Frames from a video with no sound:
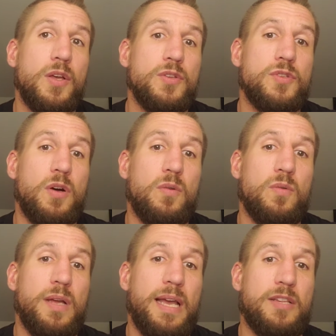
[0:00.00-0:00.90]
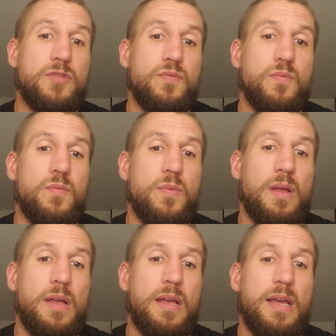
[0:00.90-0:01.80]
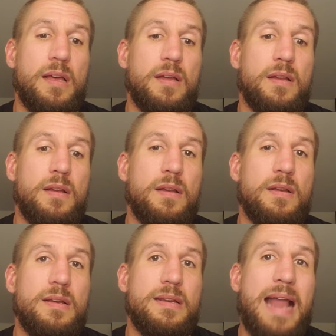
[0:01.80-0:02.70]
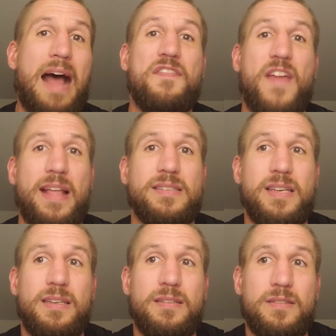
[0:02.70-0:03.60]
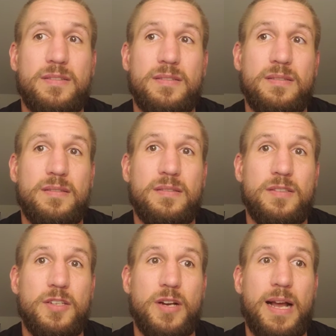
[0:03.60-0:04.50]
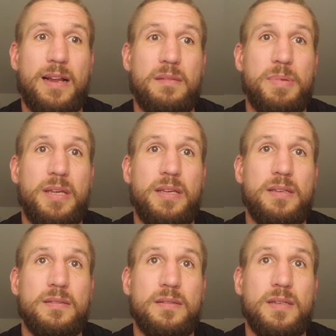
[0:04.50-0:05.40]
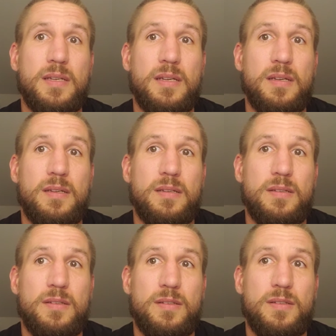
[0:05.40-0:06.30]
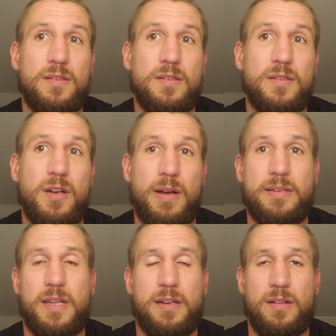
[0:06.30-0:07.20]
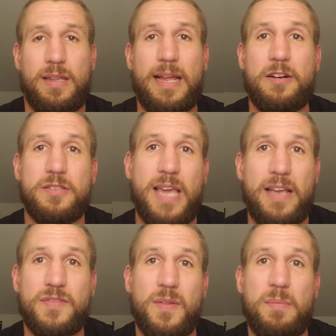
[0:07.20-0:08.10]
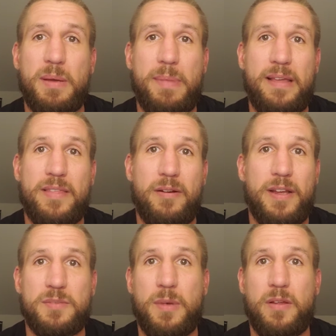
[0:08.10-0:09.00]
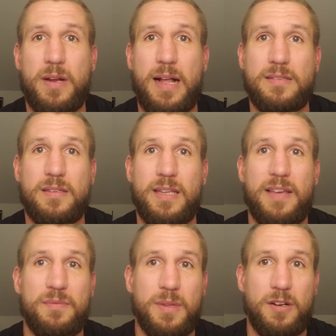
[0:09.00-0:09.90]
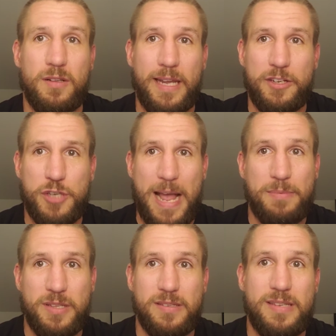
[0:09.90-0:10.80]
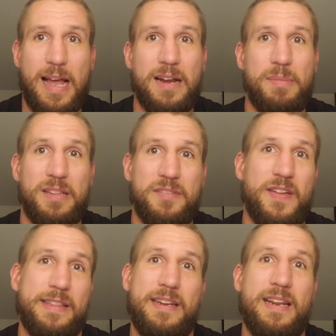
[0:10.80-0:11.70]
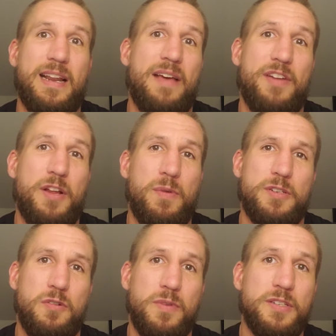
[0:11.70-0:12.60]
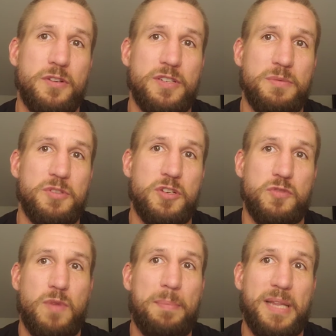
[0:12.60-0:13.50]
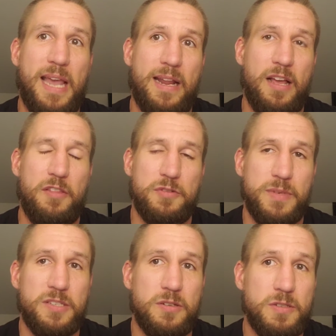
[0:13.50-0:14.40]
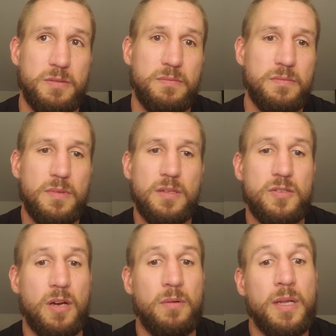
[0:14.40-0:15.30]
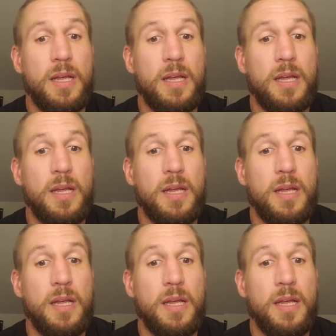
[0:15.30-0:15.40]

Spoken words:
So it's not fancy. You're not going to be, in Leonard's case from The Big Bang Theory, his mother constantly gave him little jabs in the side about the fact that he didn't have any original research and he was just replicating others' research. So